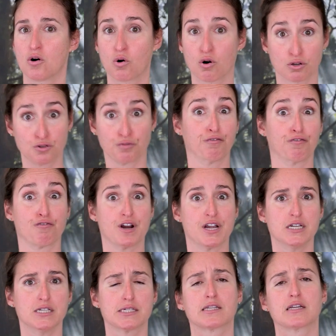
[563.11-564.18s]
or to
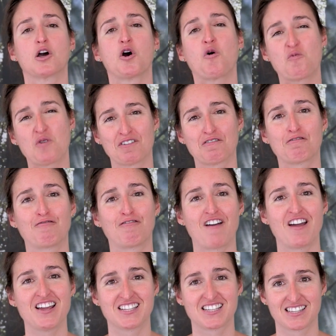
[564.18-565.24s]
freeze when
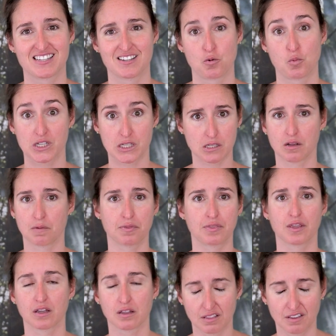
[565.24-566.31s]
faced with
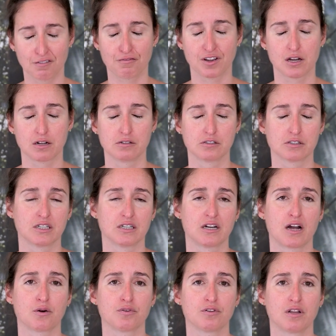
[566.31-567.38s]
something difficult in
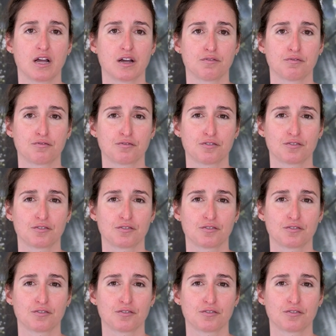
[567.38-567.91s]
our life.